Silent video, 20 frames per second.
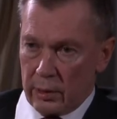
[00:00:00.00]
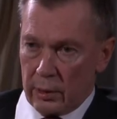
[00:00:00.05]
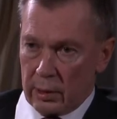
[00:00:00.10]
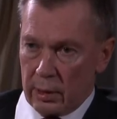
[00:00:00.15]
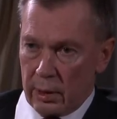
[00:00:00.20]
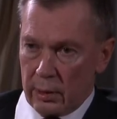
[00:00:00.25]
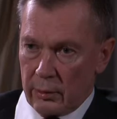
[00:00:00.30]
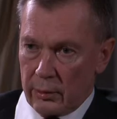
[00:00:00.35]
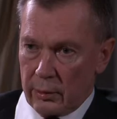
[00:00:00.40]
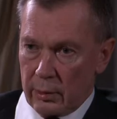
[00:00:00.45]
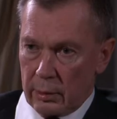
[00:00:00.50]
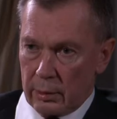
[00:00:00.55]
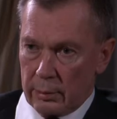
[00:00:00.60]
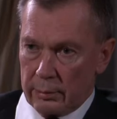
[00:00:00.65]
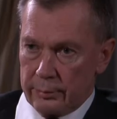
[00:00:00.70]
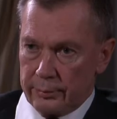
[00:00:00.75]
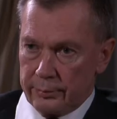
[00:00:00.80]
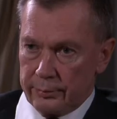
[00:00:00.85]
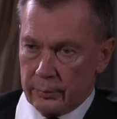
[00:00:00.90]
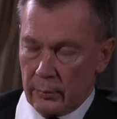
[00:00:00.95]
Council
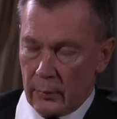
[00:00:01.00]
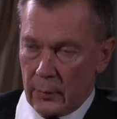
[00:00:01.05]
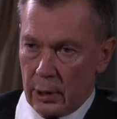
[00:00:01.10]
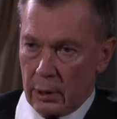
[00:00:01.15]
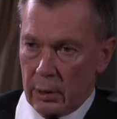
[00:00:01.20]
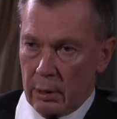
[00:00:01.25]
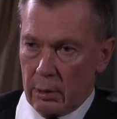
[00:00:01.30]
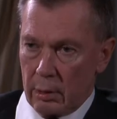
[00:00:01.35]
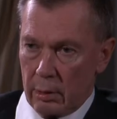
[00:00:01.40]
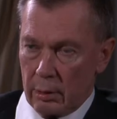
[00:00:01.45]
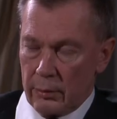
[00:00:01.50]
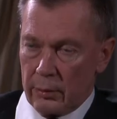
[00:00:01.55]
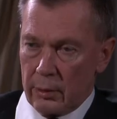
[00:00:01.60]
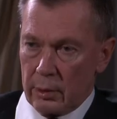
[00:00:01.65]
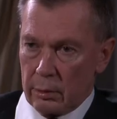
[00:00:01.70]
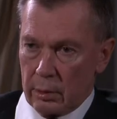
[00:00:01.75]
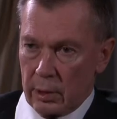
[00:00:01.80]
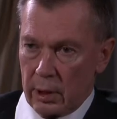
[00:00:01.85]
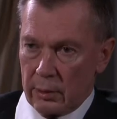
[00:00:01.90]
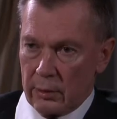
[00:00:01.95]
of the
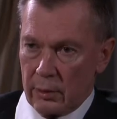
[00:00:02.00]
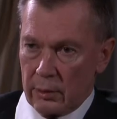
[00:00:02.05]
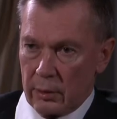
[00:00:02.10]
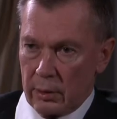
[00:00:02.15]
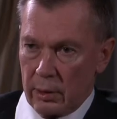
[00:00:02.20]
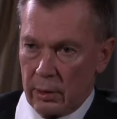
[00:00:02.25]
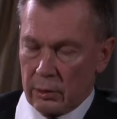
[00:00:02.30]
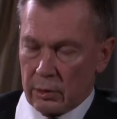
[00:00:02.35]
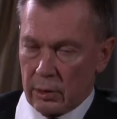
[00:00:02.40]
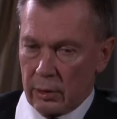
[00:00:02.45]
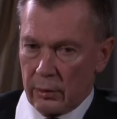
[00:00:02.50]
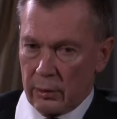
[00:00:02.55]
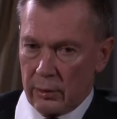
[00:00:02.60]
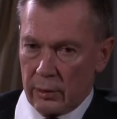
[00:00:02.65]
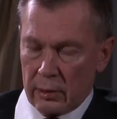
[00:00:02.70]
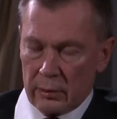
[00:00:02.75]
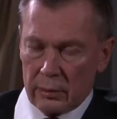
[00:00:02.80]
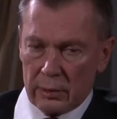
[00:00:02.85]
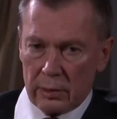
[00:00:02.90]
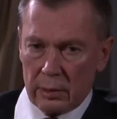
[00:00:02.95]
United Nations.
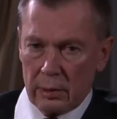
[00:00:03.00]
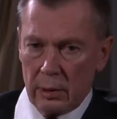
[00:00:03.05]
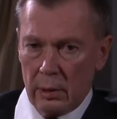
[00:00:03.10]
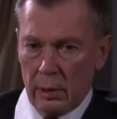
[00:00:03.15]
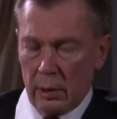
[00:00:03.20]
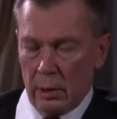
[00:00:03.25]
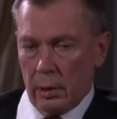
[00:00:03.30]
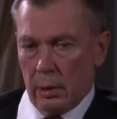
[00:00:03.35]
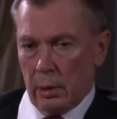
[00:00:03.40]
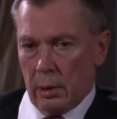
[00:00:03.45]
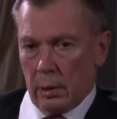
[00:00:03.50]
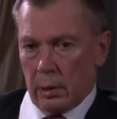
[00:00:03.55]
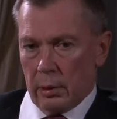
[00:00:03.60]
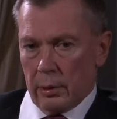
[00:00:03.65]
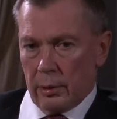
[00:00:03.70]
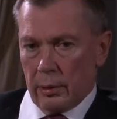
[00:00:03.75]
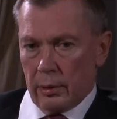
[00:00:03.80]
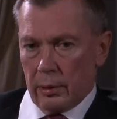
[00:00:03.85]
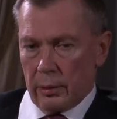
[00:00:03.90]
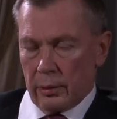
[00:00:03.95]
And
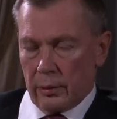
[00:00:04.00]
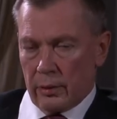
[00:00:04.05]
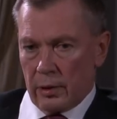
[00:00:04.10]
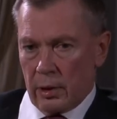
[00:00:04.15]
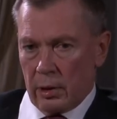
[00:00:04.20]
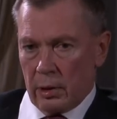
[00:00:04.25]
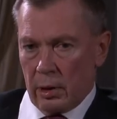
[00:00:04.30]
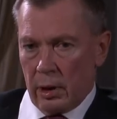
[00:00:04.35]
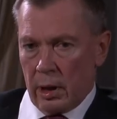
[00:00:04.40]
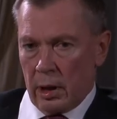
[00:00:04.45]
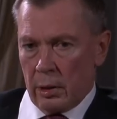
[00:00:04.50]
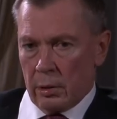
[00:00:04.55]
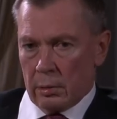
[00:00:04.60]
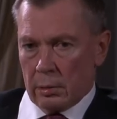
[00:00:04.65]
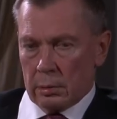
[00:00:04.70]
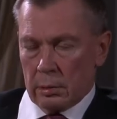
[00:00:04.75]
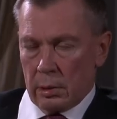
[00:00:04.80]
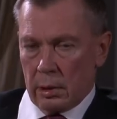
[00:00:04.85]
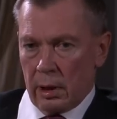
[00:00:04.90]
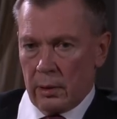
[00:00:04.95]
still
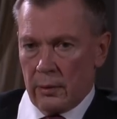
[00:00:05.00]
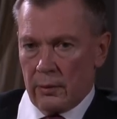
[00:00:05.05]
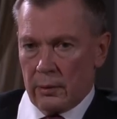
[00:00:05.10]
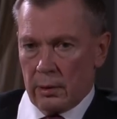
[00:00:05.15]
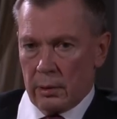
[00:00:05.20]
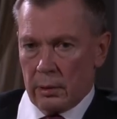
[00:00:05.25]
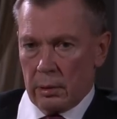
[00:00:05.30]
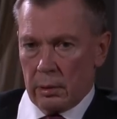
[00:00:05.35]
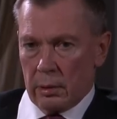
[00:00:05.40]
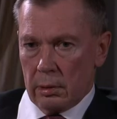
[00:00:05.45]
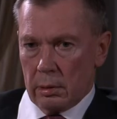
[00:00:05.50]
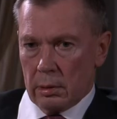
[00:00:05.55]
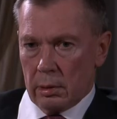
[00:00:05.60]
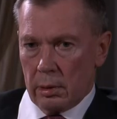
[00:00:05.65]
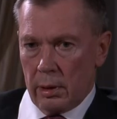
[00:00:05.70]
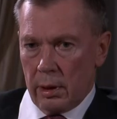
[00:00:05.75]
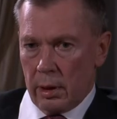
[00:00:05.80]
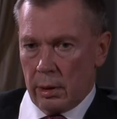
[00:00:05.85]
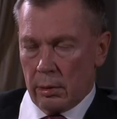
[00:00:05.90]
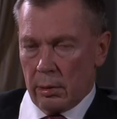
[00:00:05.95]
now, until
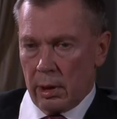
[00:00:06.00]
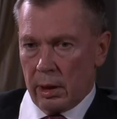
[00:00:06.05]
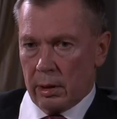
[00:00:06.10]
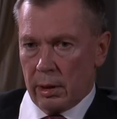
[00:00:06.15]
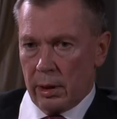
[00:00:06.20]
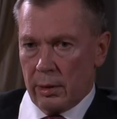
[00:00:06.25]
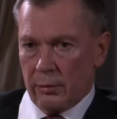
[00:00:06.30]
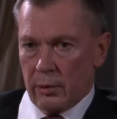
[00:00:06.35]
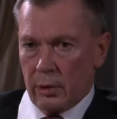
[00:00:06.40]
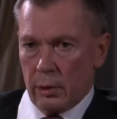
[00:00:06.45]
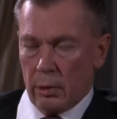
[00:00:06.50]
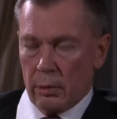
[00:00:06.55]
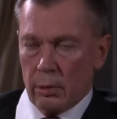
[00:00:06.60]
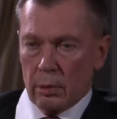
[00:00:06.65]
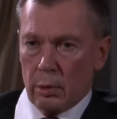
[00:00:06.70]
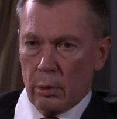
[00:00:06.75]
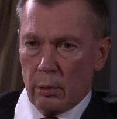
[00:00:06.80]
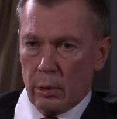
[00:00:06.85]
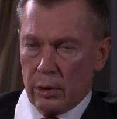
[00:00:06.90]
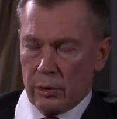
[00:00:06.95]
now, I have no
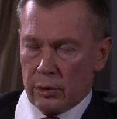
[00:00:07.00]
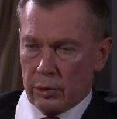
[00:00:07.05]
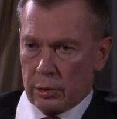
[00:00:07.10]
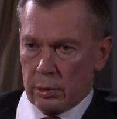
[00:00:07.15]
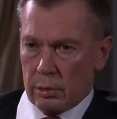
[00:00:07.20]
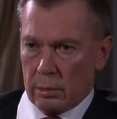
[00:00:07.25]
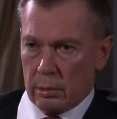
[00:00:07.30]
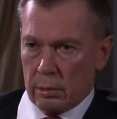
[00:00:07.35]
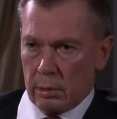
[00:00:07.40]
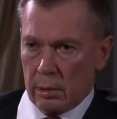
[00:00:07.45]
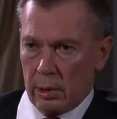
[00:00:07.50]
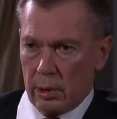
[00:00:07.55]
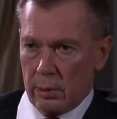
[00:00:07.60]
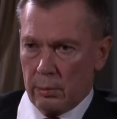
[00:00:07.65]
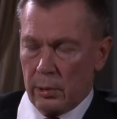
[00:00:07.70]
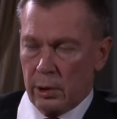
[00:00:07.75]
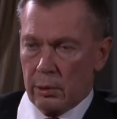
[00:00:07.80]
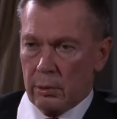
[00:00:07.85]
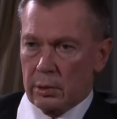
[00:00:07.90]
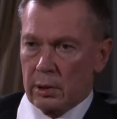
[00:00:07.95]
knowledge
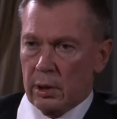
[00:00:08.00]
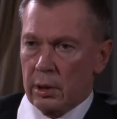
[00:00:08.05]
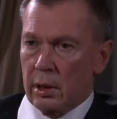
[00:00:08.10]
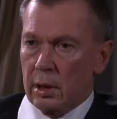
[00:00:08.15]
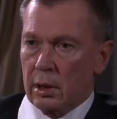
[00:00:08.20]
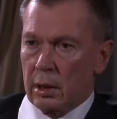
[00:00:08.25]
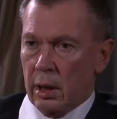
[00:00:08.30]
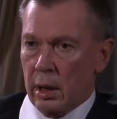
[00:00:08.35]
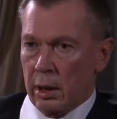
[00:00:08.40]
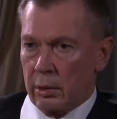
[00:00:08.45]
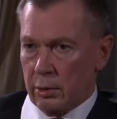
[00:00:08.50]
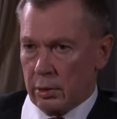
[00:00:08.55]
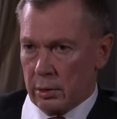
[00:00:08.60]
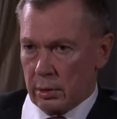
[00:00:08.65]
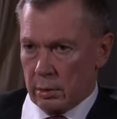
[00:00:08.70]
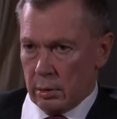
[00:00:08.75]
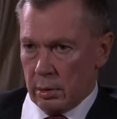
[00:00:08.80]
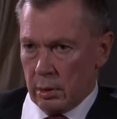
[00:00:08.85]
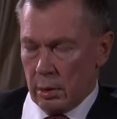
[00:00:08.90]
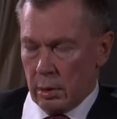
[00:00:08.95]
about any kind
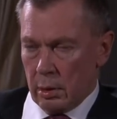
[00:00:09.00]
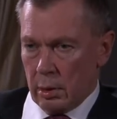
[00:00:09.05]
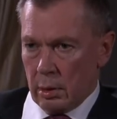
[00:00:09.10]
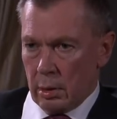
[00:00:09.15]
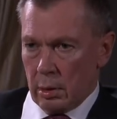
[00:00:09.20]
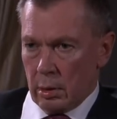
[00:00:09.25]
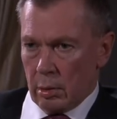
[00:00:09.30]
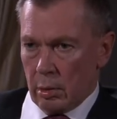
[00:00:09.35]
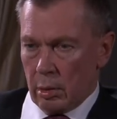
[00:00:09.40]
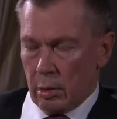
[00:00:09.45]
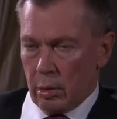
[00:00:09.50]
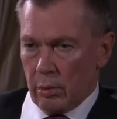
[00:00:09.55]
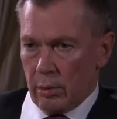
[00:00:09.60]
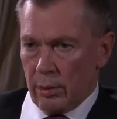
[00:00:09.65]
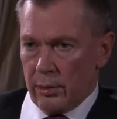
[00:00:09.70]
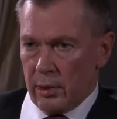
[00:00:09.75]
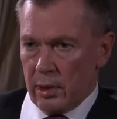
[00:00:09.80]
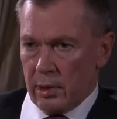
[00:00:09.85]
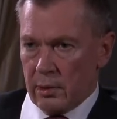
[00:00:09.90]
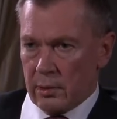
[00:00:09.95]
of
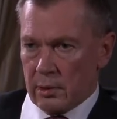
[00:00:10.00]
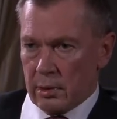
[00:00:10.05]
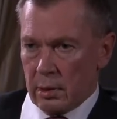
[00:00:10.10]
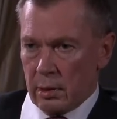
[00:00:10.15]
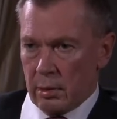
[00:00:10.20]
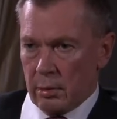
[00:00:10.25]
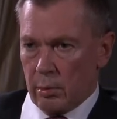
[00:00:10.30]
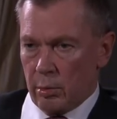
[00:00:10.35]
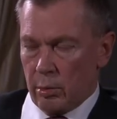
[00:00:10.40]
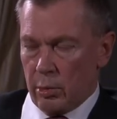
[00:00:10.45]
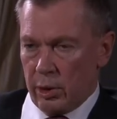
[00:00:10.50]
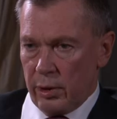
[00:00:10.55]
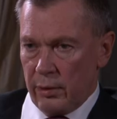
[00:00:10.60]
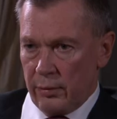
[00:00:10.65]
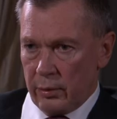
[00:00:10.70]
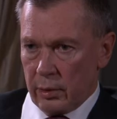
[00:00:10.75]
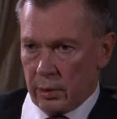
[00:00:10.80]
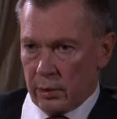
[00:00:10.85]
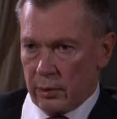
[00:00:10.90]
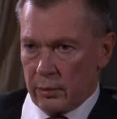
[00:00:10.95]
these
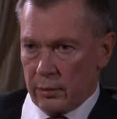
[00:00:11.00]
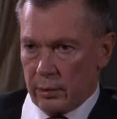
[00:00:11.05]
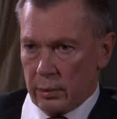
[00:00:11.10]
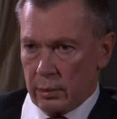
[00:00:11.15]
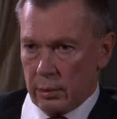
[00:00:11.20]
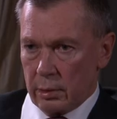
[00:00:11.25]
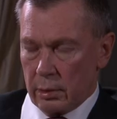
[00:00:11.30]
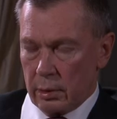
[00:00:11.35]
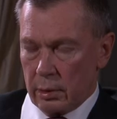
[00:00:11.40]
briefings